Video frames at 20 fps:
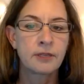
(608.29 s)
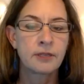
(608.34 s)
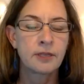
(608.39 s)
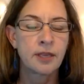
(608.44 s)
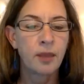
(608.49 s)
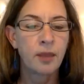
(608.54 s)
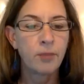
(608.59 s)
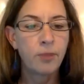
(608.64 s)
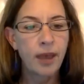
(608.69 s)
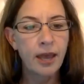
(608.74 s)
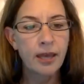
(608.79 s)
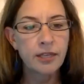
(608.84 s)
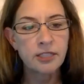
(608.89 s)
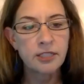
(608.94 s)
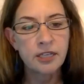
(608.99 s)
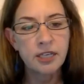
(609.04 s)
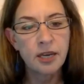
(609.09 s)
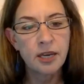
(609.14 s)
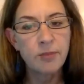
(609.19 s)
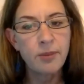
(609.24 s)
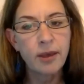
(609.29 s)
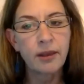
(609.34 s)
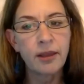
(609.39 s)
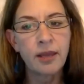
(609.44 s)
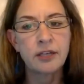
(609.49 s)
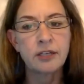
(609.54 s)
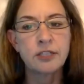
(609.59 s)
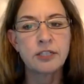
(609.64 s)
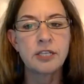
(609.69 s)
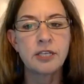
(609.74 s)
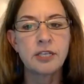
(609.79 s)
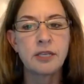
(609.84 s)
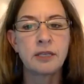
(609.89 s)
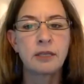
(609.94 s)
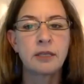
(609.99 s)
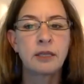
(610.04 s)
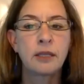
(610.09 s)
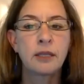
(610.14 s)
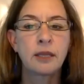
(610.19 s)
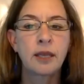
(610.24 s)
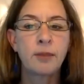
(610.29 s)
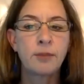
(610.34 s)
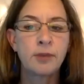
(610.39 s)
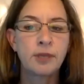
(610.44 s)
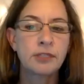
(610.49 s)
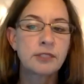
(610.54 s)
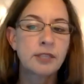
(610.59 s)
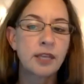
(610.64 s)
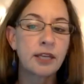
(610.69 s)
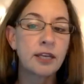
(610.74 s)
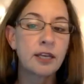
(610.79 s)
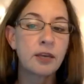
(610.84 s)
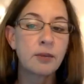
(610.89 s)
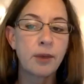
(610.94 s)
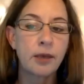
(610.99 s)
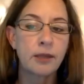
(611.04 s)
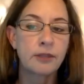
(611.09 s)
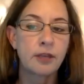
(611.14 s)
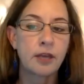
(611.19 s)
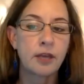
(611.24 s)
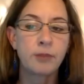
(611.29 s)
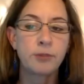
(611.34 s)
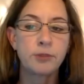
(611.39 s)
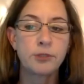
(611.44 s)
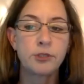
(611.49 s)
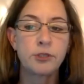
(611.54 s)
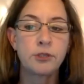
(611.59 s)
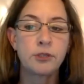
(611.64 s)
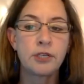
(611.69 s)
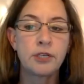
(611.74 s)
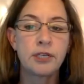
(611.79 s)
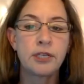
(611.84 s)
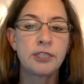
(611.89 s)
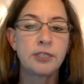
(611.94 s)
I'm passionate about energy. I'm excited about the opportunity